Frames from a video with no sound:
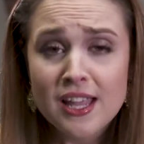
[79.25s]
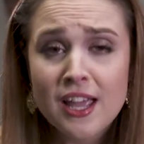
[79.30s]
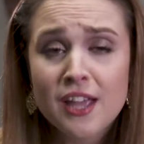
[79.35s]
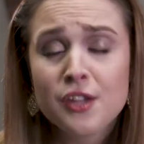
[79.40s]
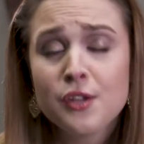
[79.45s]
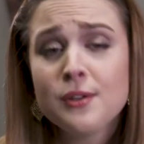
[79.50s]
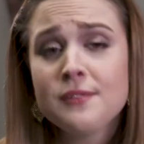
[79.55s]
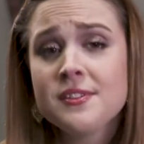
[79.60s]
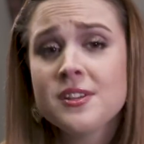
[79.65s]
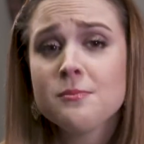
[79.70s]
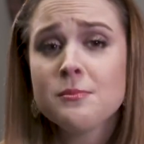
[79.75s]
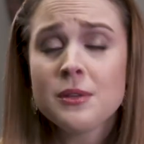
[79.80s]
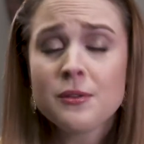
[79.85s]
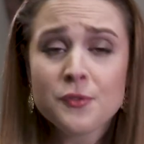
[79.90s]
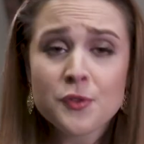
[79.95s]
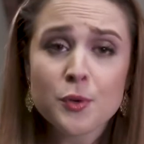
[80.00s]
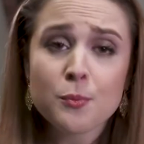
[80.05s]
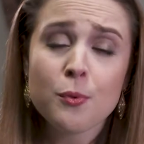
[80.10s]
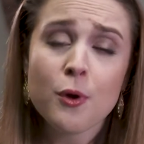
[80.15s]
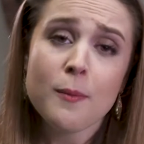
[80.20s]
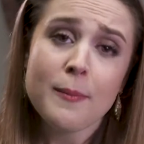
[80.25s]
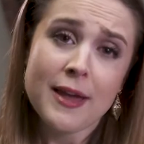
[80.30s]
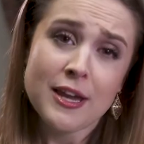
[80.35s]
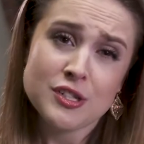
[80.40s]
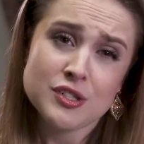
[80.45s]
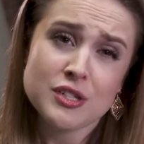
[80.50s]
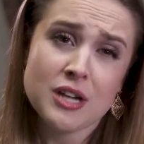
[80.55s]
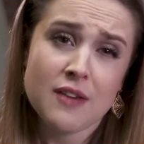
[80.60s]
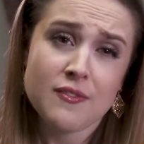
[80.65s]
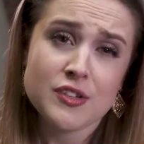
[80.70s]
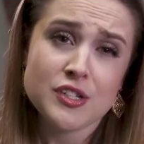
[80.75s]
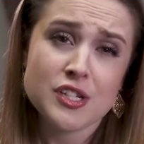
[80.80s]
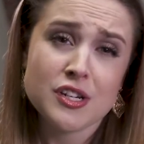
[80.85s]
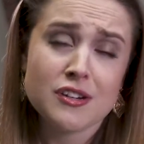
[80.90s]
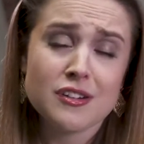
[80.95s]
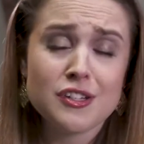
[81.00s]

You have to meet with your probation officer,